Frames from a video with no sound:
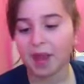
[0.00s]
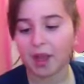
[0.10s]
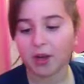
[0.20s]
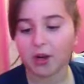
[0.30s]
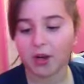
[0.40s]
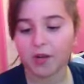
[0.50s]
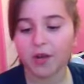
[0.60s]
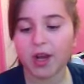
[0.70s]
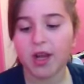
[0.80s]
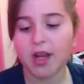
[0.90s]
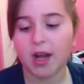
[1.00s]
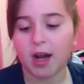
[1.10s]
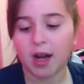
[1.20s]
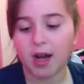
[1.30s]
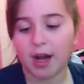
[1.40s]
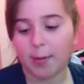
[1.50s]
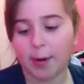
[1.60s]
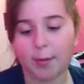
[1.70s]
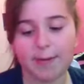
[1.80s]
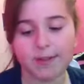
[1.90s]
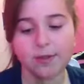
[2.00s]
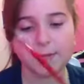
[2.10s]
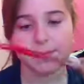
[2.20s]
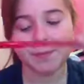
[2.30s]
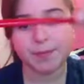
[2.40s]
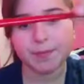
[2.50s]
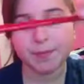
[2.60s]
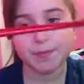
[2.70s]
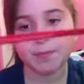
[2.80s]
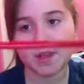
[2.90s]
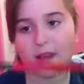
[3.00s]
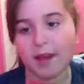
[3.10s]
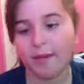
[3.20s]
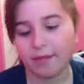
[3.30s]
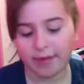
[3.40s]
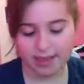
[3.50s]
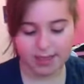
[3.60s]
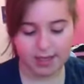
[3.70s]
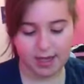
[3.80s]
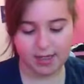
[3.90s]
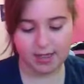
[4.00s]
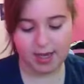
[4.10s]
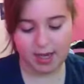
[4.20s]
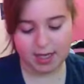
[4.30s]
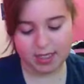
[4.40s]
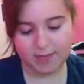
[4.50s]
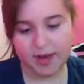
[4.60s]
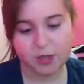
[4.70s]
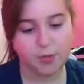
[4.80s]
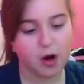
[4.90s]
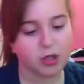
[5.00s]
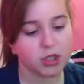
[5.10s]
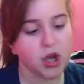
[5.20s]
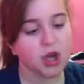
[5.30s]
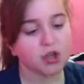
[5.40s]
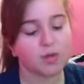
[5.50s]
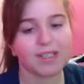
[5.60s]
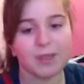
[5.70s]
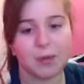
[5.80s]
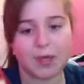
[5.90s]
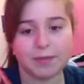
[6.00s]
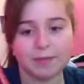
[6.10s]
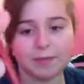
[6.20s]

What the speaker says: a curved eyebrow pencil, and this is a Smashbox 21.